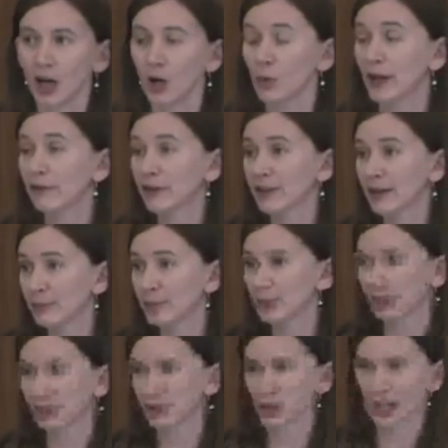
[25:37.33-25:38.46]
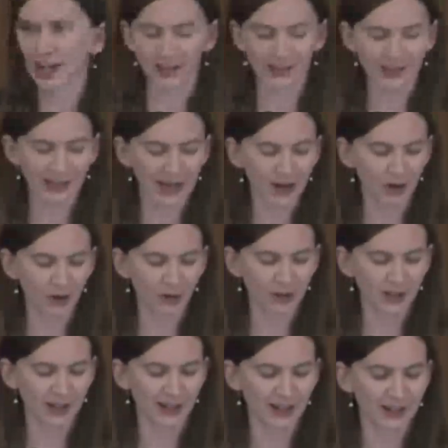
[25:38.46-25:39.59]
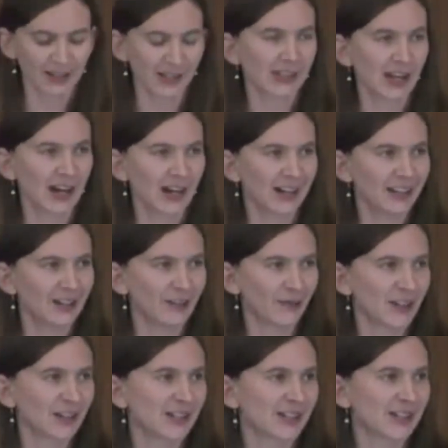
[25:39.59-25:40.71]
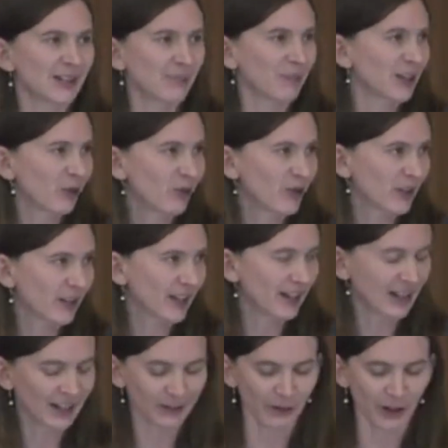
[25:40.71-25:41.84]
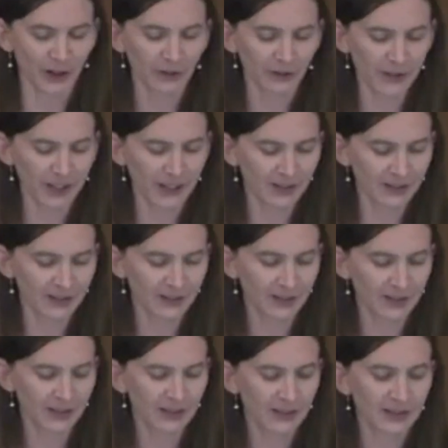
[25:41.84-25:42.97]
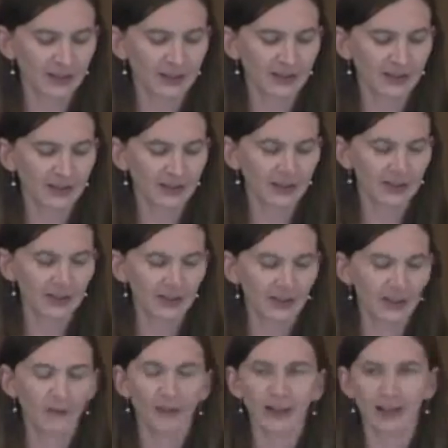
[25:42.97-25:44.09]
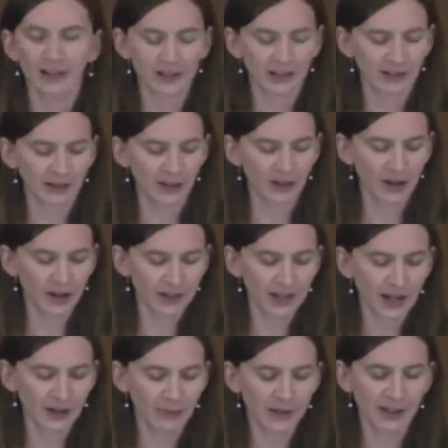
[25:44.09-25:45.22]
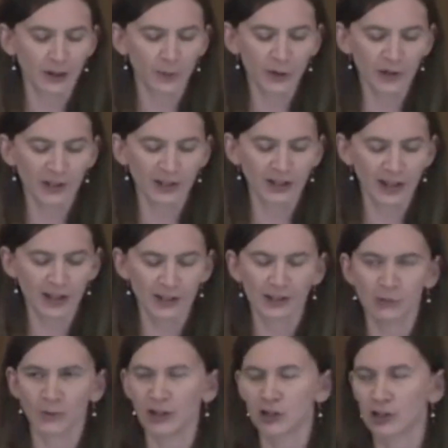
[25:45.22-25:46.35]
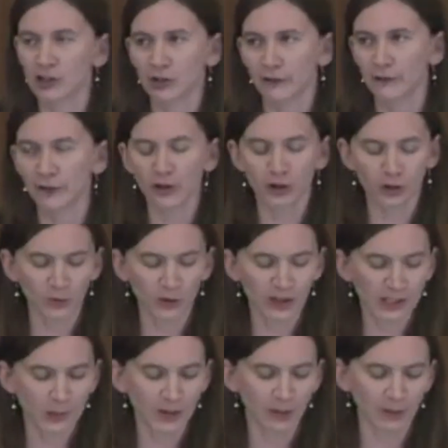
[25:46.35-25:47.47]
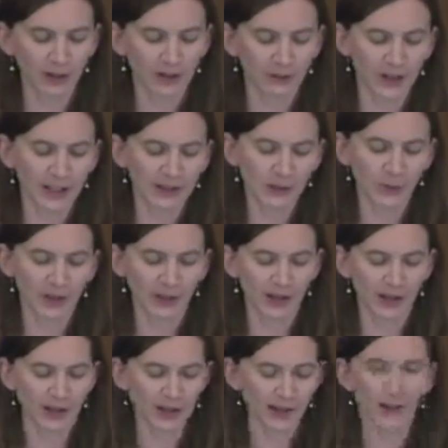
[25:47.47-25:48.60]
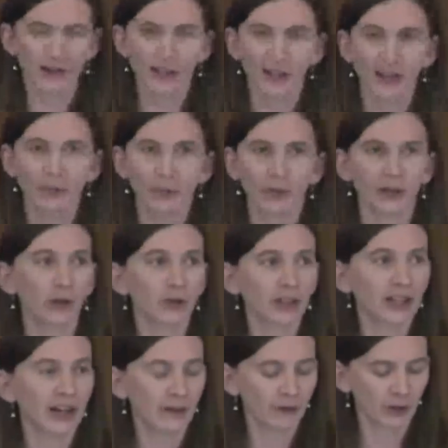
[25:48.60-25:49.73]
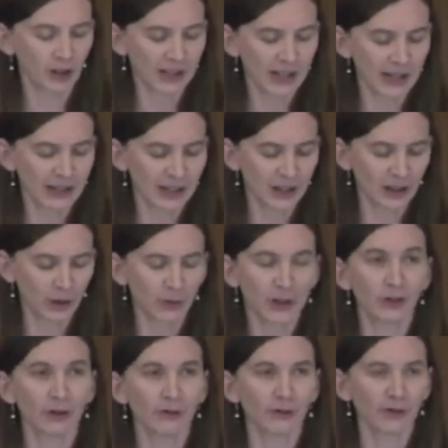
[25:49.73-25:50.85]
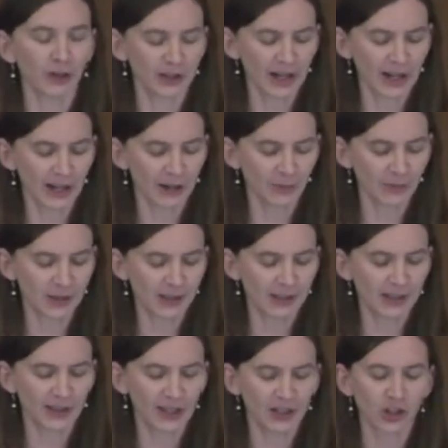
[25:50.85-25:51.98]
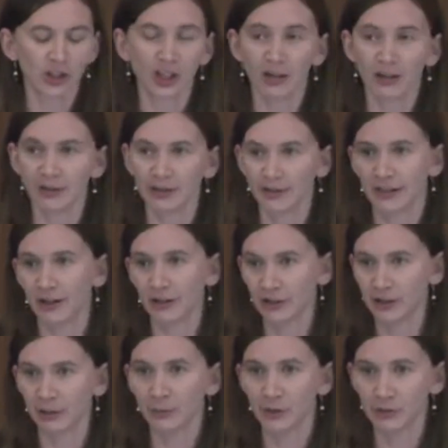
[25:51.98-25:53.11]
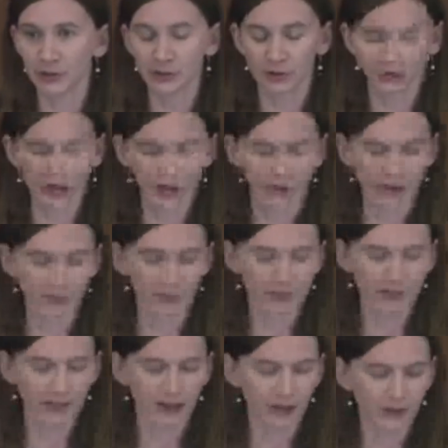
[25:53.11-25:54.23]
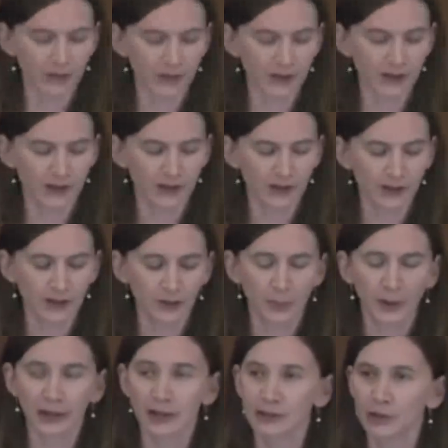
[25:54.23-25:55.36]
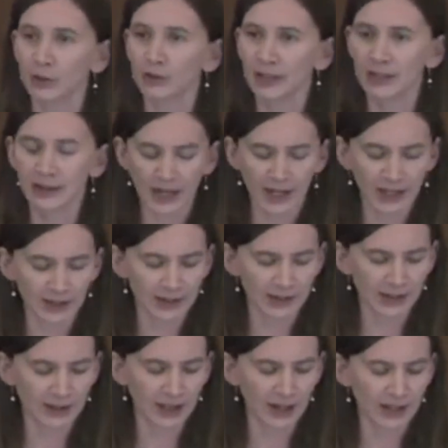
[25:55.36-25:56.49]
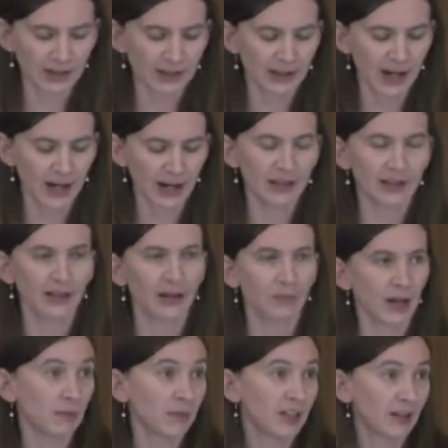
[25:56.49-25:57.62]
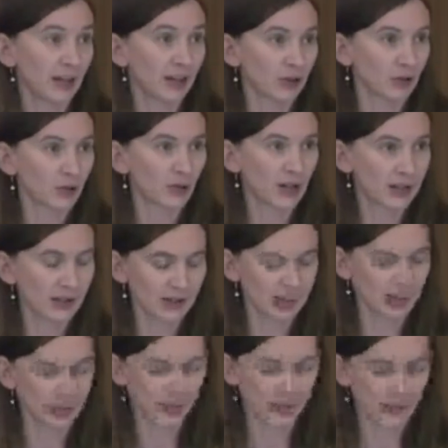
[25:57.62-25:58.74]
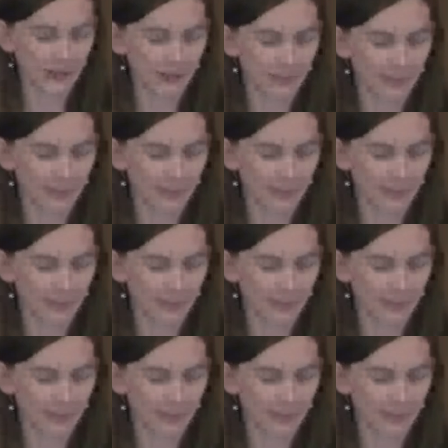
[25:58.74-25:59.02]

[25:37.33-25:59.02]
a way for them to check us out and decide if this is something worth getting involved in. In fact, there are times that a person has registered for numerous public events with us, but only after attending 3 or 4 times did they share that they are an abuse survivor themselves, because only then did they decide that maybe they could trust us.